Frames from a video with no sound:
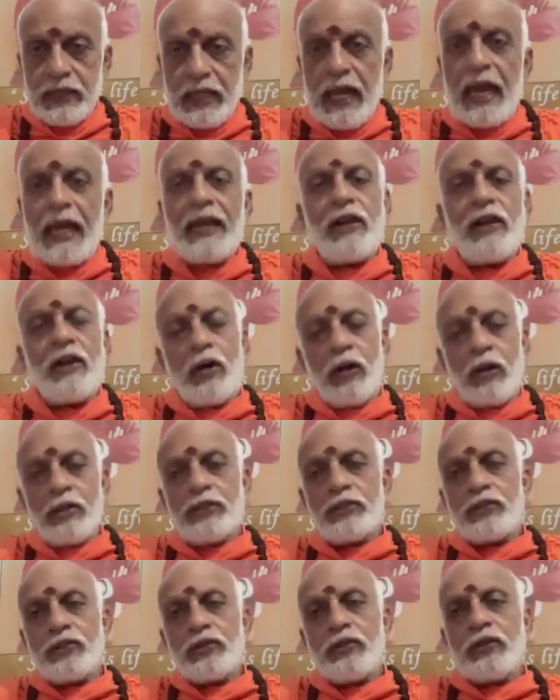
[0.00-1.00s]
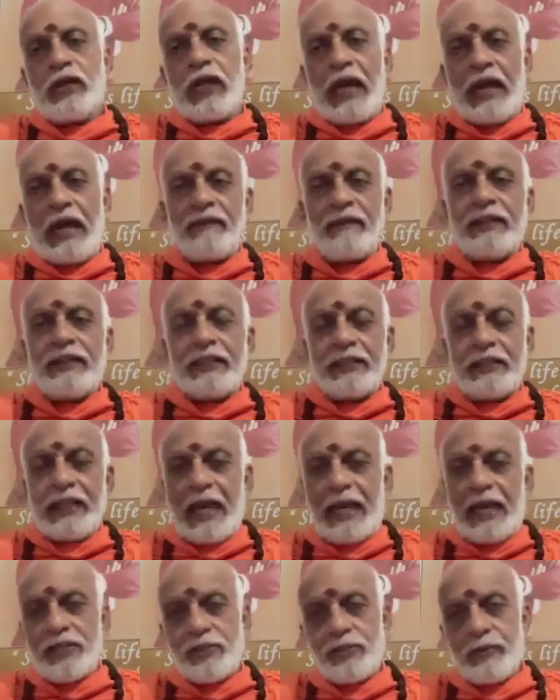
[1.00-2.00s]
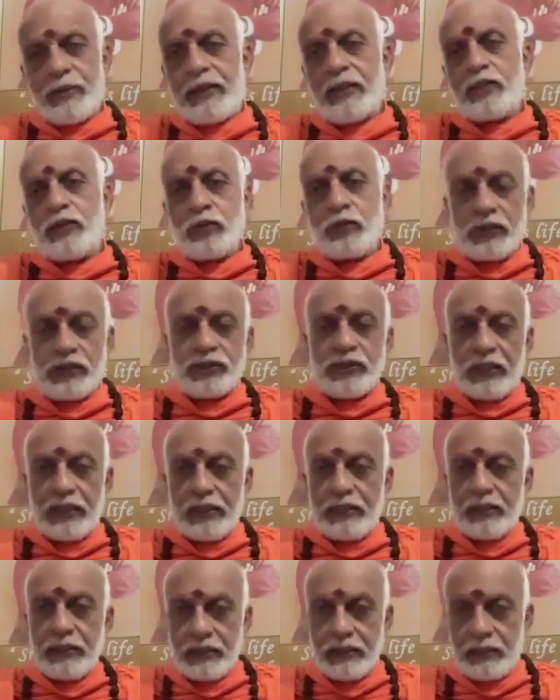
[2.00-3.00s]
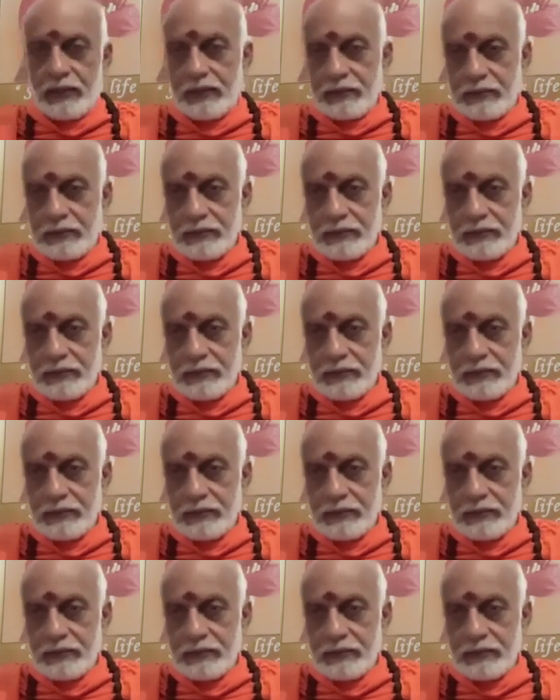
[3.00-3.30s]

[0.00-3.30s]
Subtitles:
and also have a detachment towards the unreal.